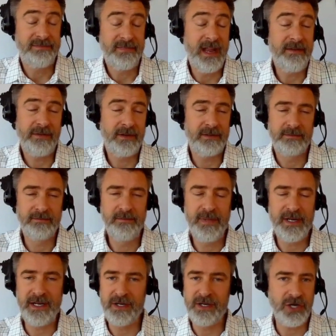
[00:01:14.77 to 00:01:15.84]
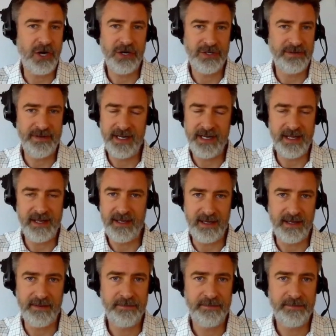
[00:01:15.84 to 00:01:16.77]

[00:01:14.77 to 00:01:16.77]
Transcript: never been in charge of anything,